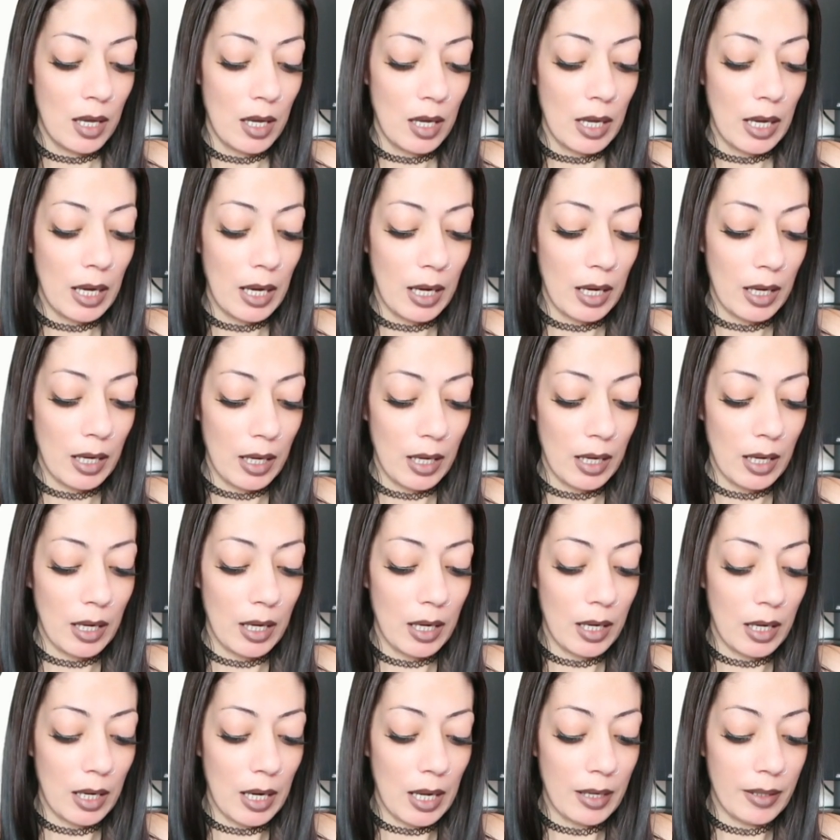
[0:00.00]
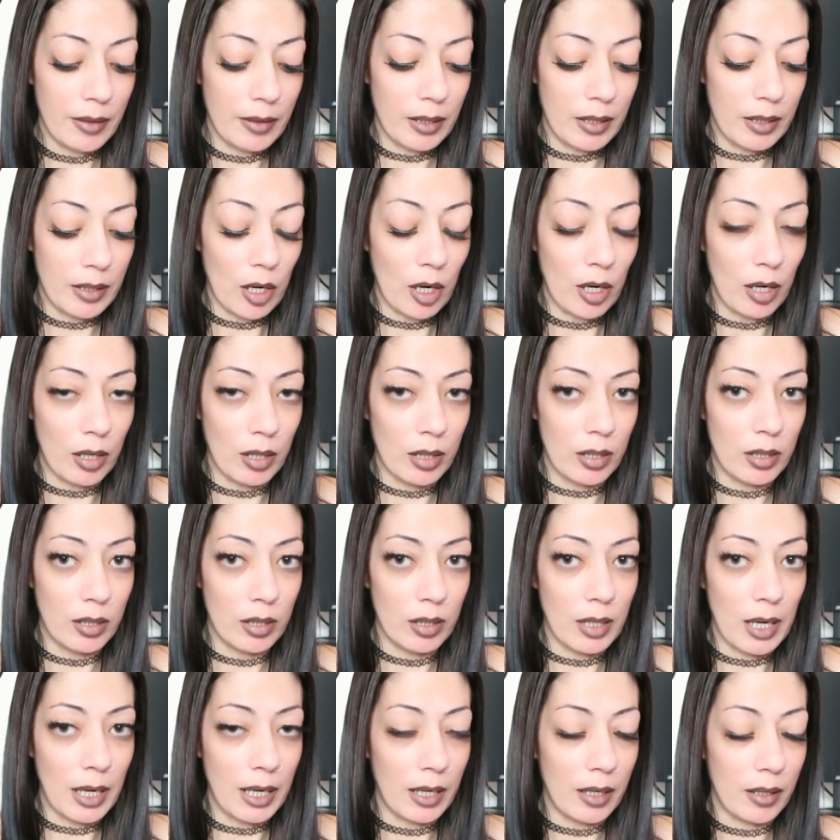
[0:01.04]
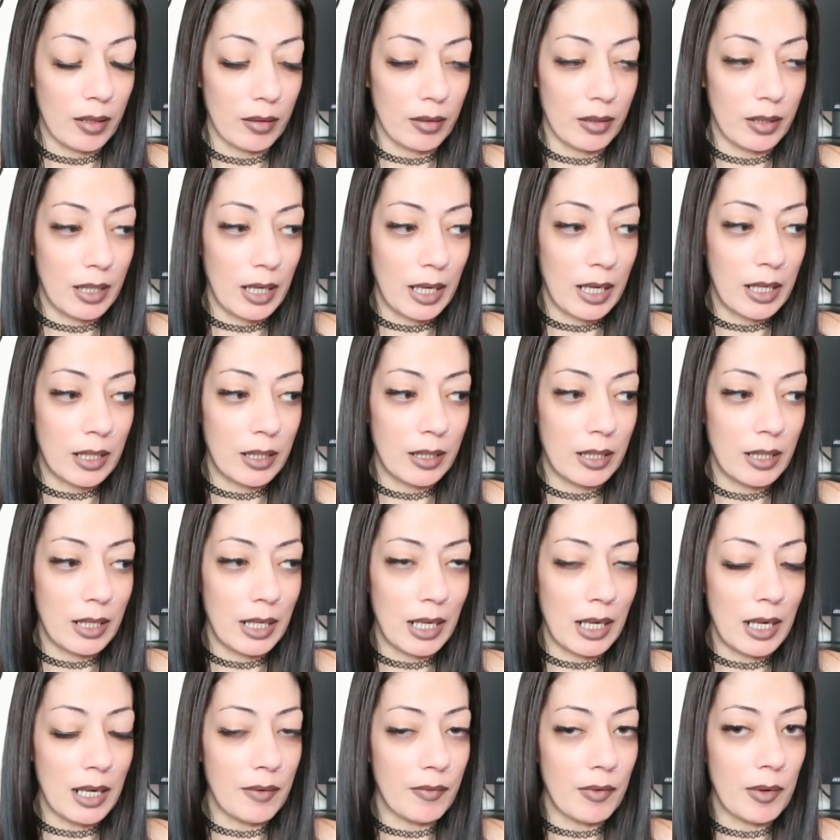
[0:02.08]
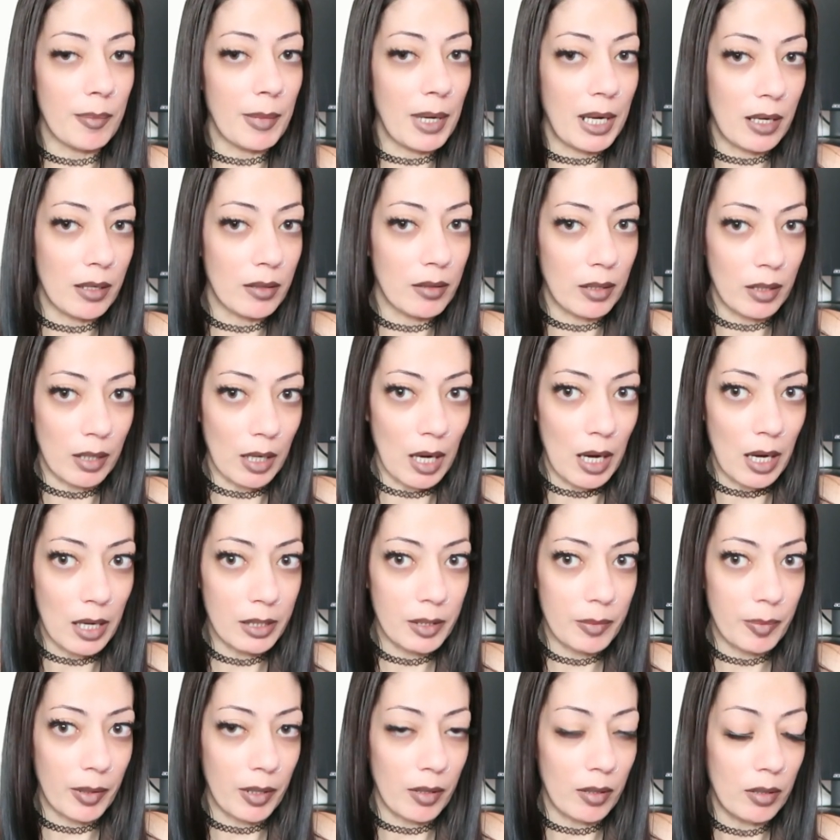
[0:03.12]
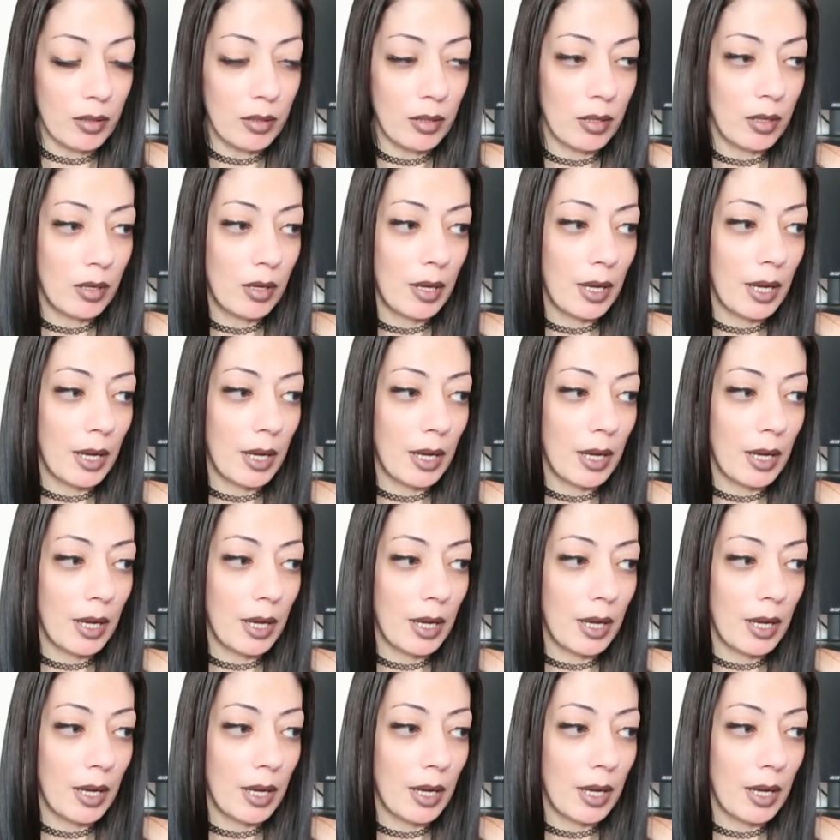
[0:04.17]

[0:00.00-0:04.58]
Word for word: Wow. And I heard like they, he didn't even make it to the hospital.